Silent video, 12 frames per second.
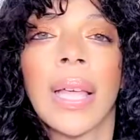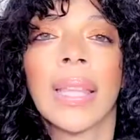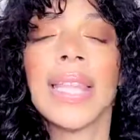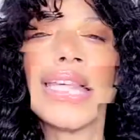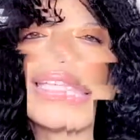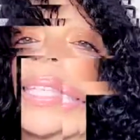
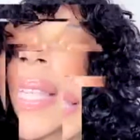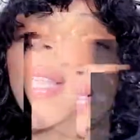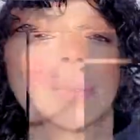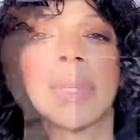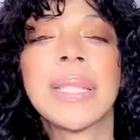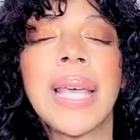This is
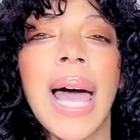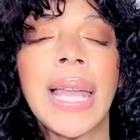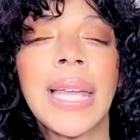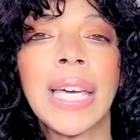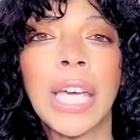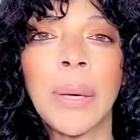the
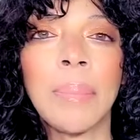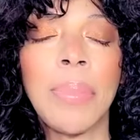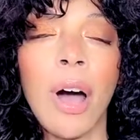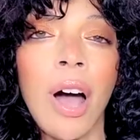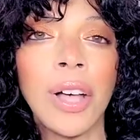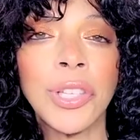metallic
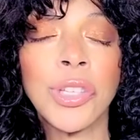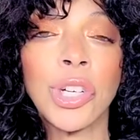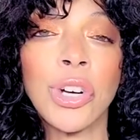embossed